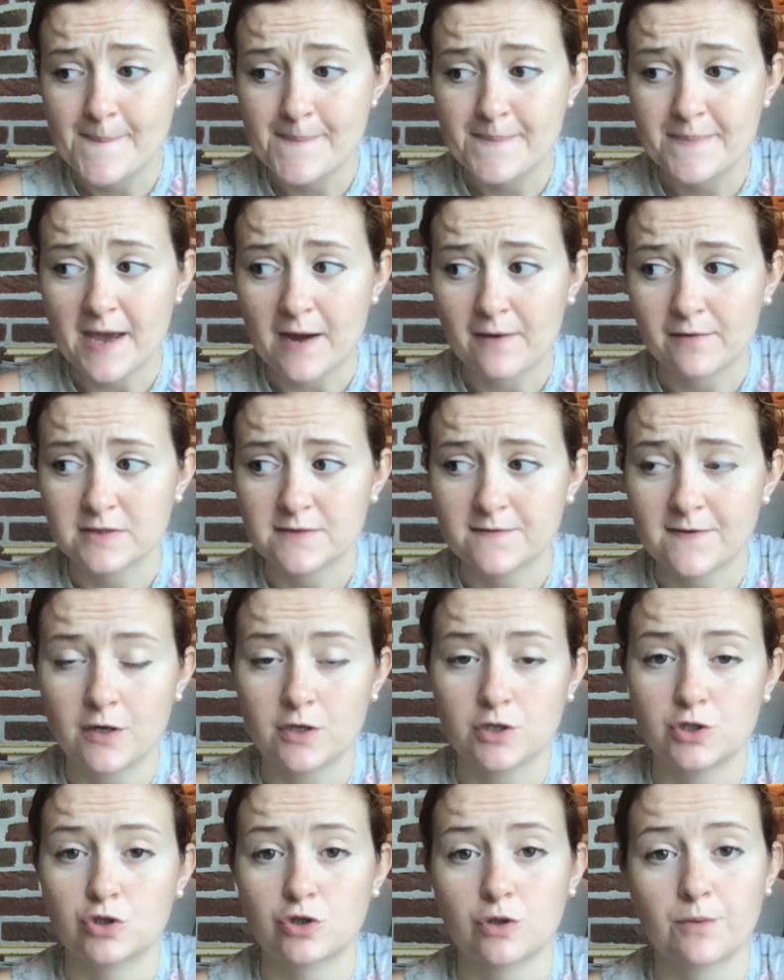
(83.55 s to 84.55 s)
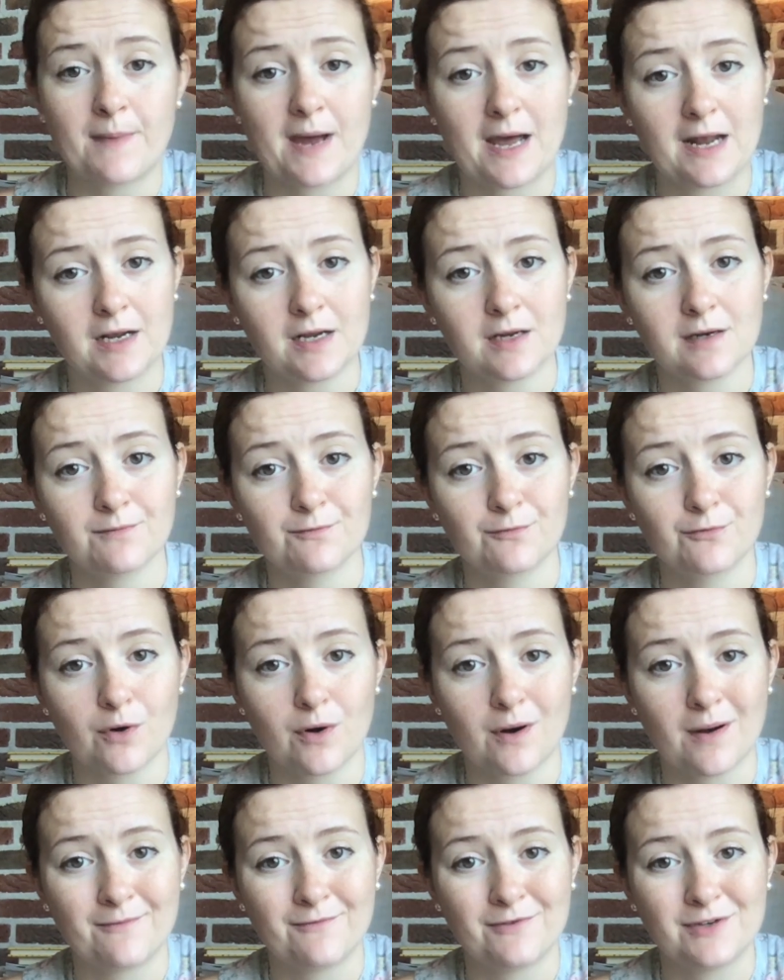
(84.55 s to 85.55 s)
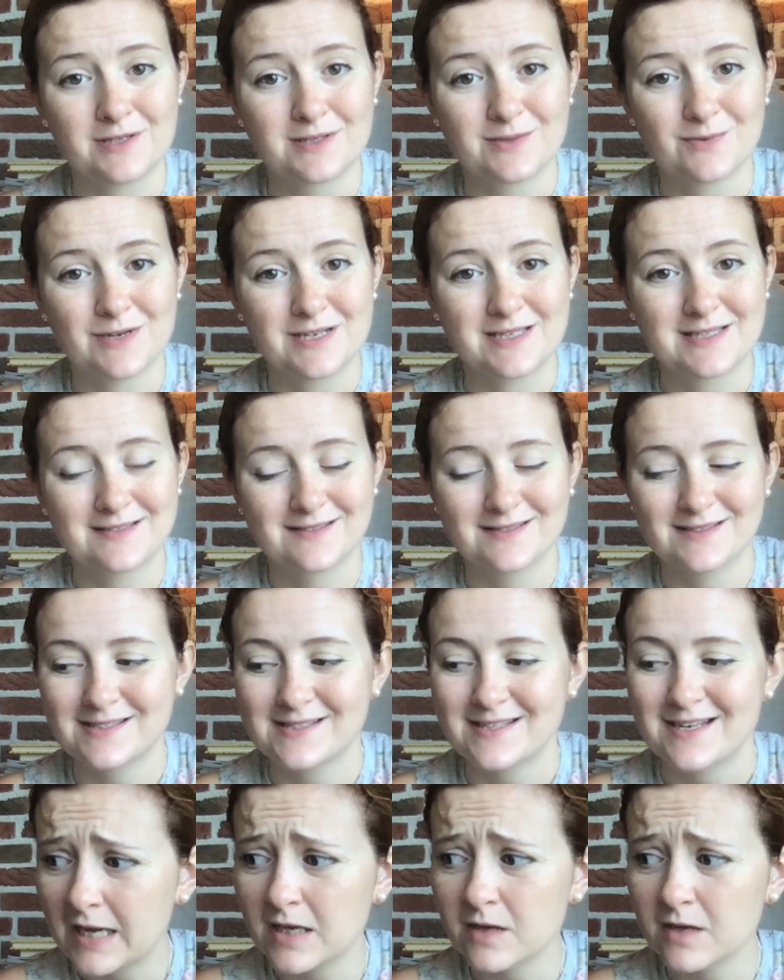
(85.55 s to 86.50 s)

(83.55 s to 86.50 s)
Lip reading: that was very traumatic for obvious reasons.